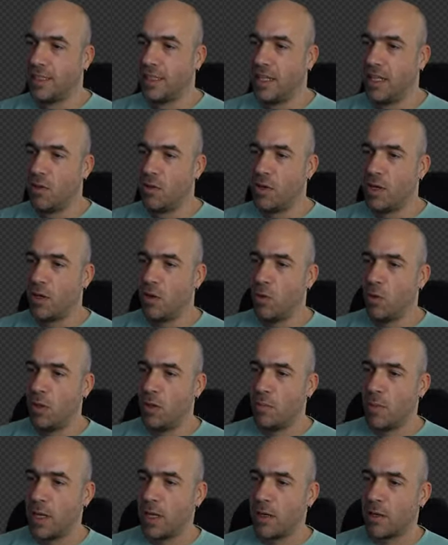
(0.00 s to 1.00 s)
Hello Nico,
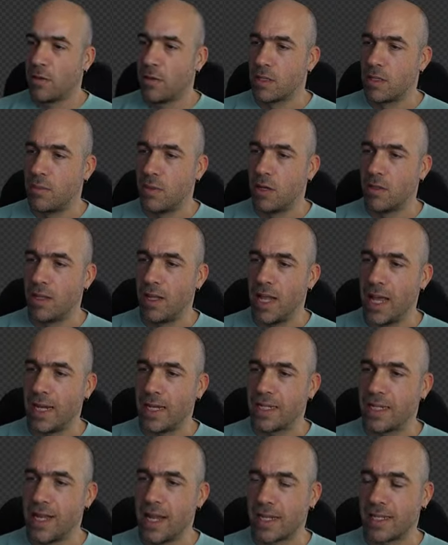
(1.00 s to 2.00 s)
will you make a course about
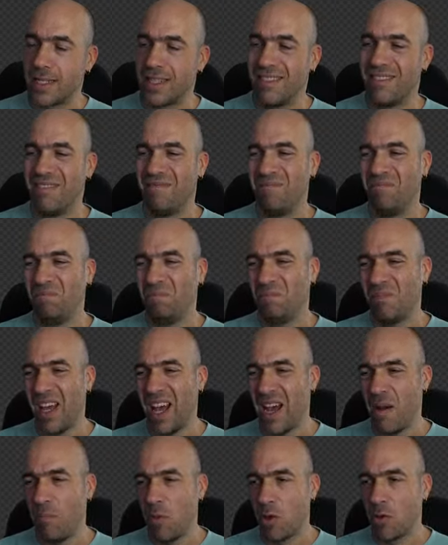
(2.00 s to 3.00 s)
legs next? Mm,
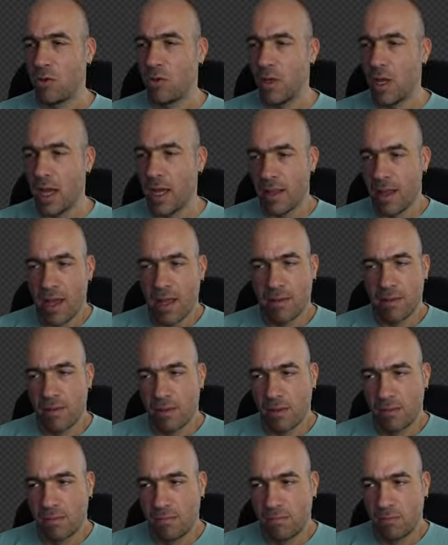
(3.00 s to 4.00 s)
I'm not, I, I
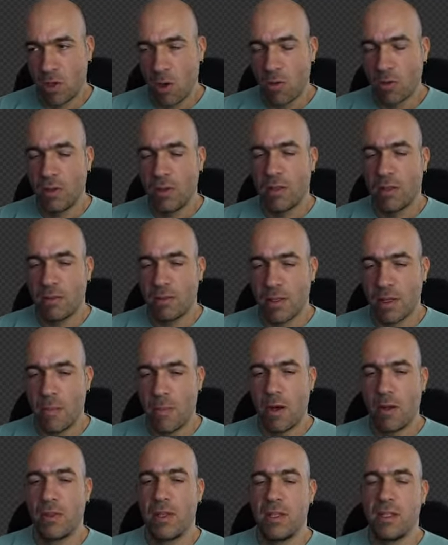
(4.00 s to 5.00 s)
talked
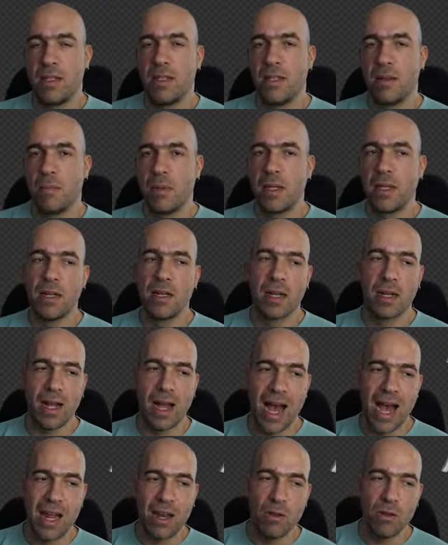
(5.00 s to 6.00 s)
about this in the beginning.
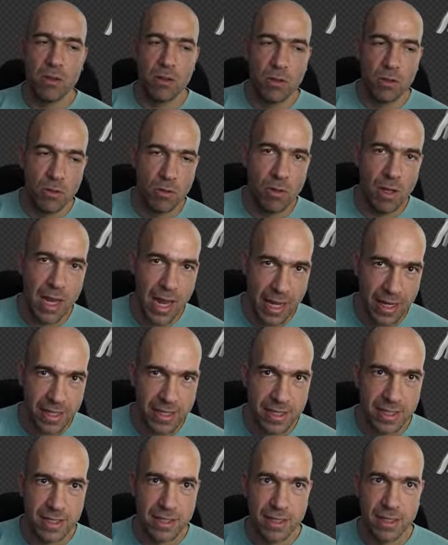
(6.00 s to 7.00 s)
I don't do
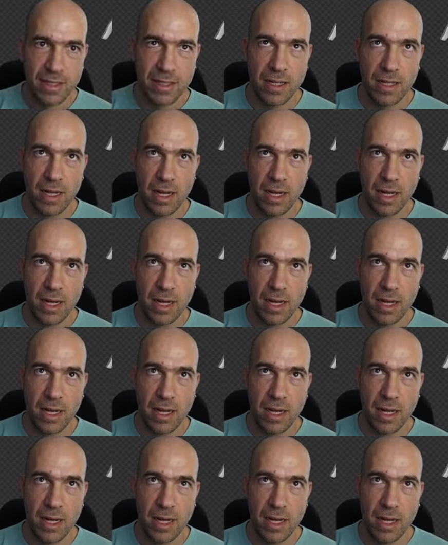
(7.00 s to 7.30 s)
legs.